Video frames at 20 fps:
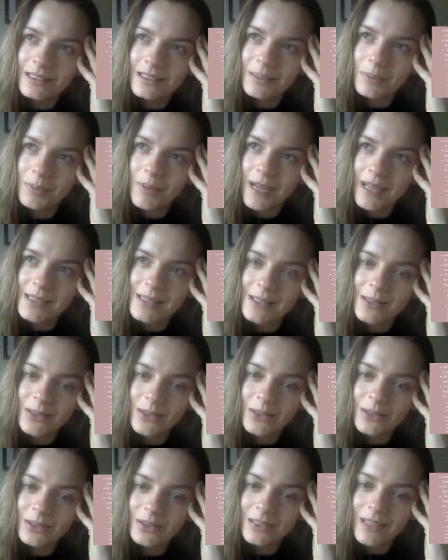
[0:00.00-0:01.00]
The
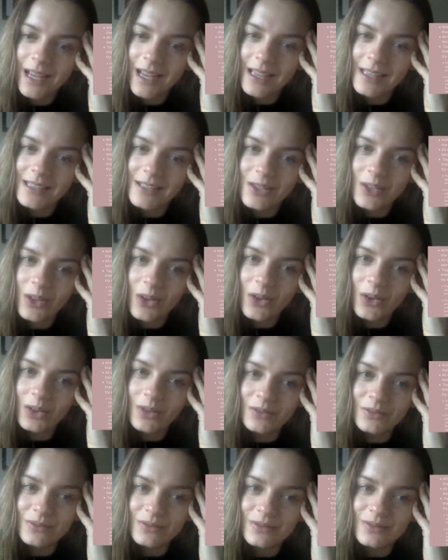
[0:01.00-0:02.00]
puzzle, guys, you
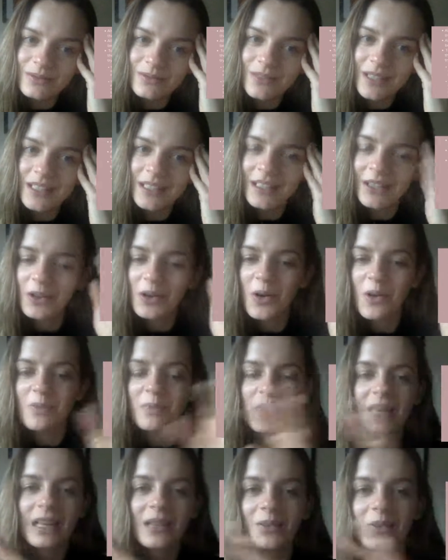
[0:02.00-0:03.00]
know, when you
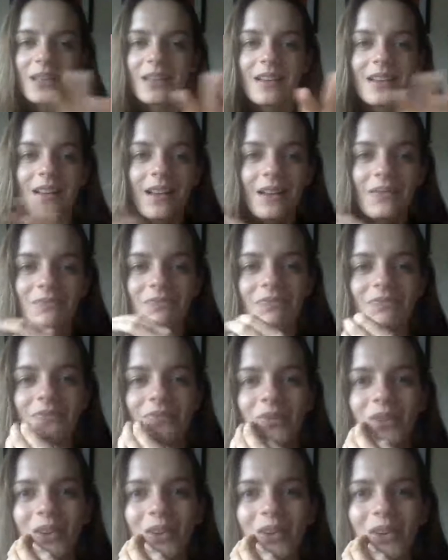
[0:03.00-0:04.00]
compete with a
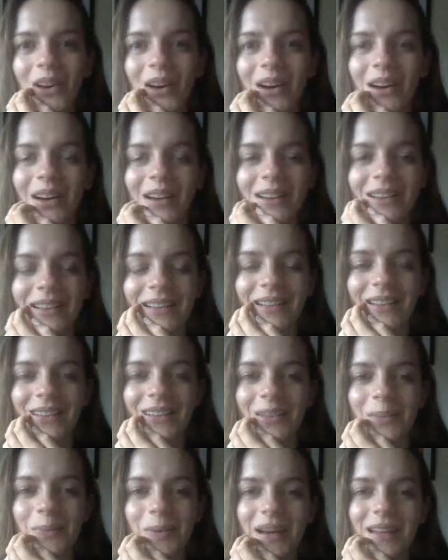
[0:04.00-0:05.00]
viewer
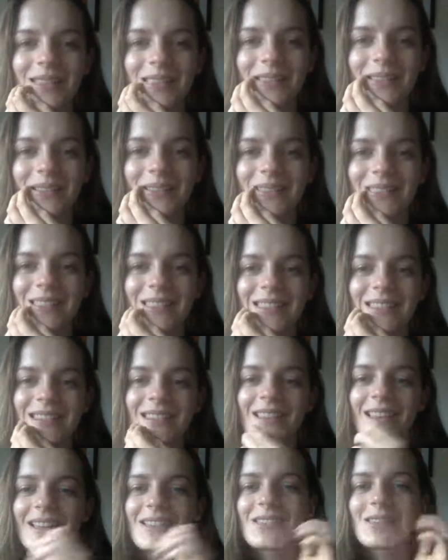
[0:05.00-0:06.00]
on the puzzles.
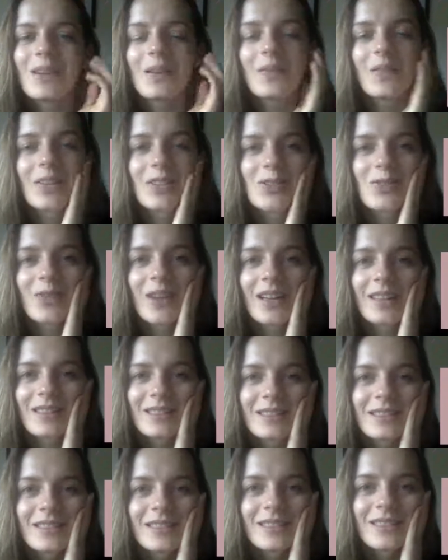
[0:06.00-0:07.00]
That's so much
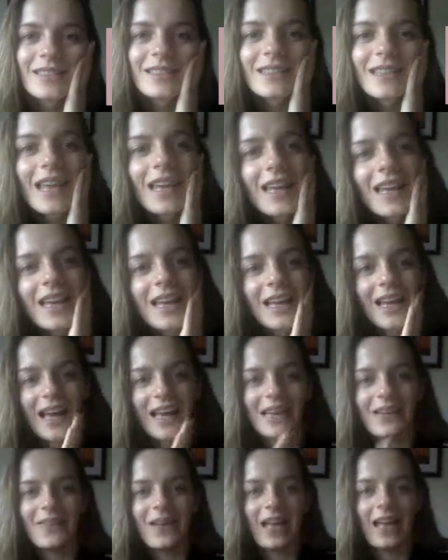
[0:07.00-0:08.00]
fun.
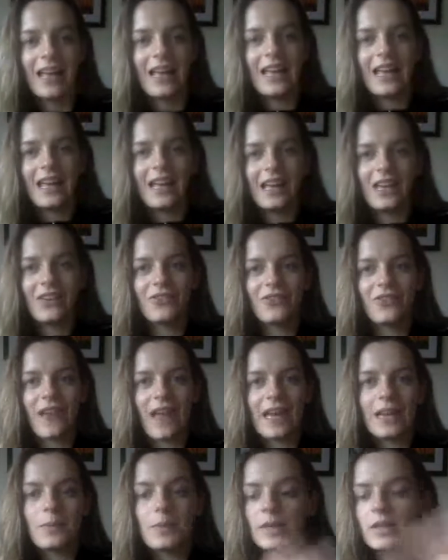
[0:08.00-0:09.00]
Anyway, if
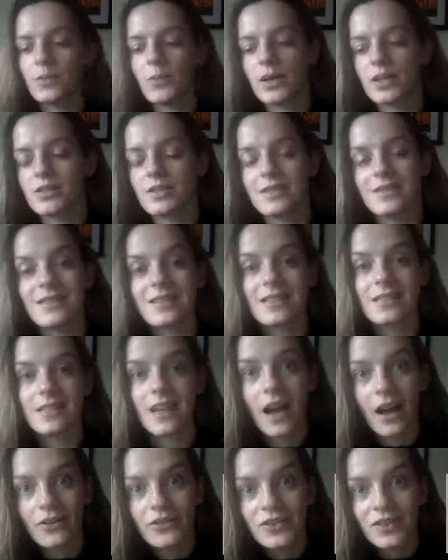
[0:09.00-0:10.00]
anybody watches this
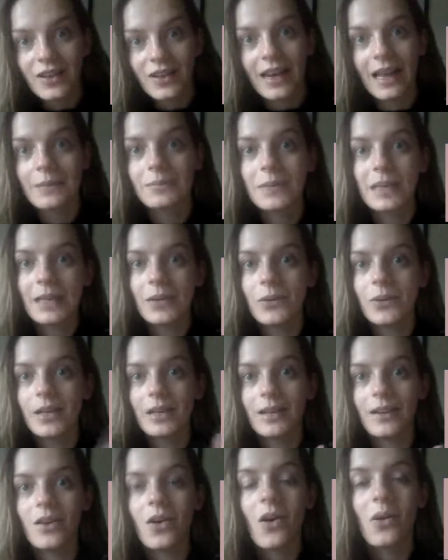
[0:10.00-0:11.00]
after, let me know
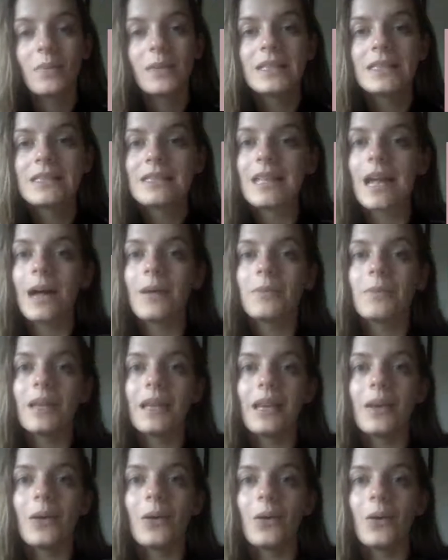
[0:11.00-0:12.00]
in the comments down
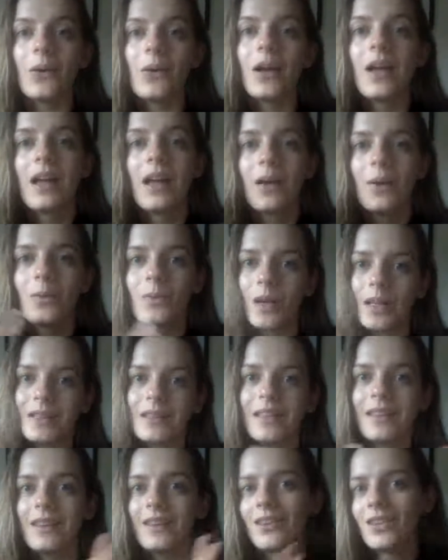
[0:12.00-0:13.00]
below. What
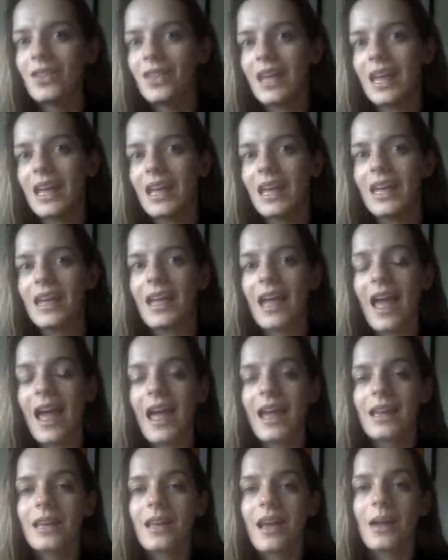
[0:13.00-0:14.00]
did you think?
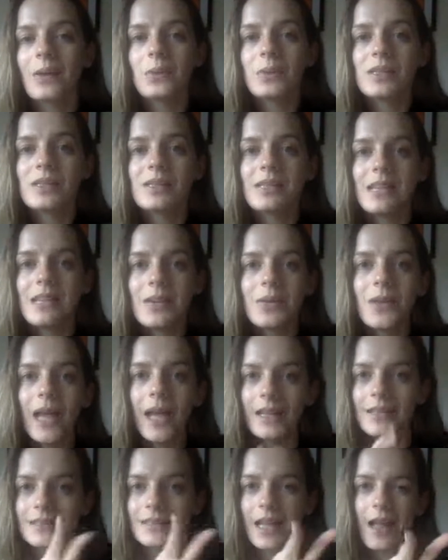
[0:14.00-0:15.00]
And I will see you
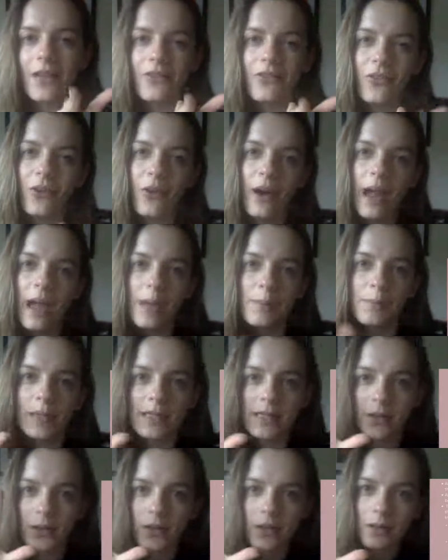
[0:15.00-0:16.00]
next time for
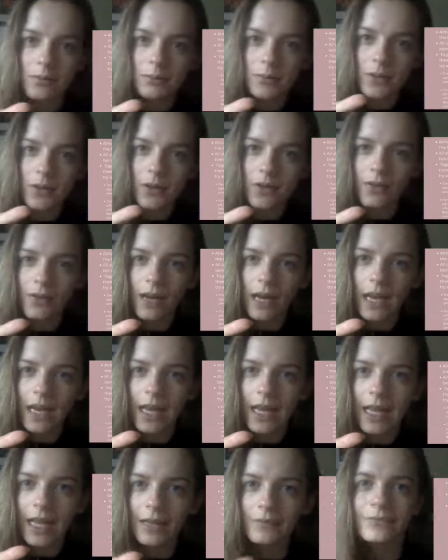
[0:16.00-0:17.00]
episode number
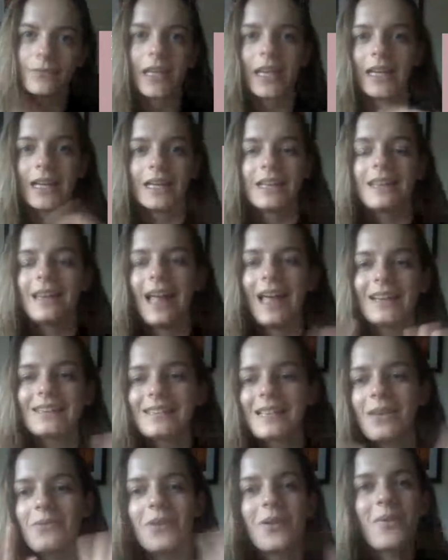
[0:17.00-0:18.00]
3.
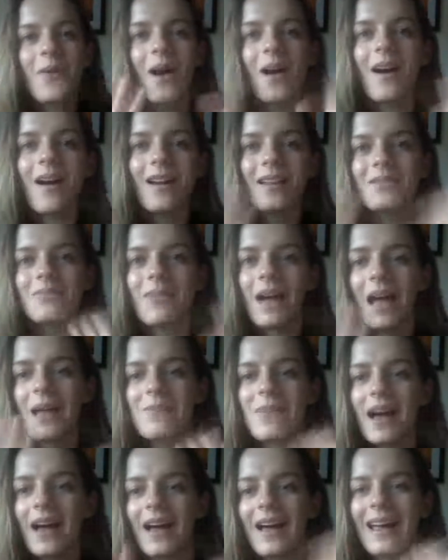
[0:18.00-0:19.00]
Thanks, everyone.
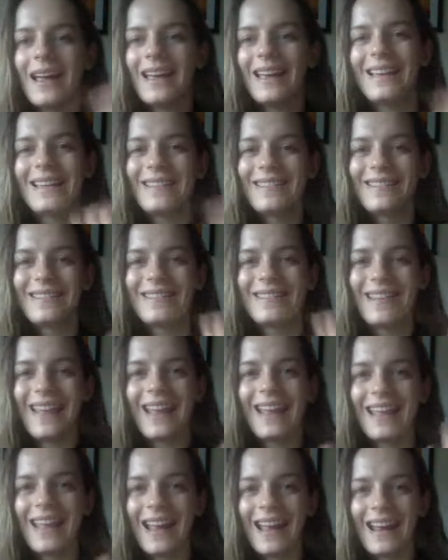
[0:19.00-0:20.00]
Bye-bye.
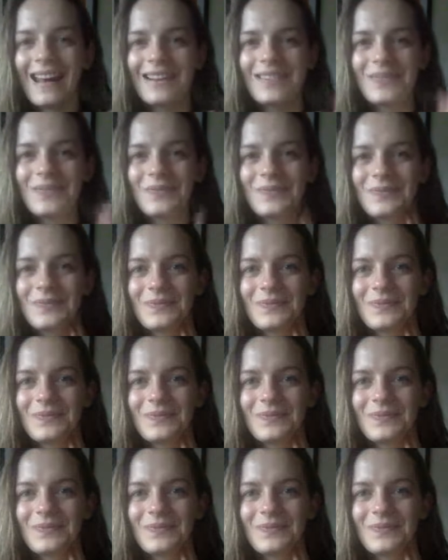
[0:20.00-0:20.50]
Take care.